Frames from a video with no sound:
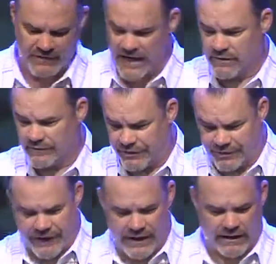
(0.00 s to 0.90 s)
the value of a
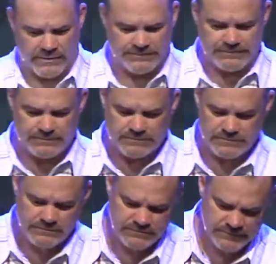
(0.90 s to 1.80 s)
thing
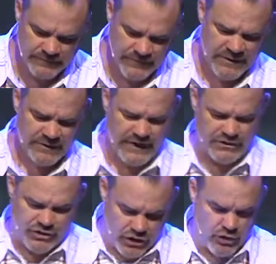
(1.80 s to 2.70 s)

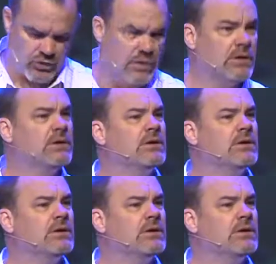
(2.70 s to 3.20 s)
that's you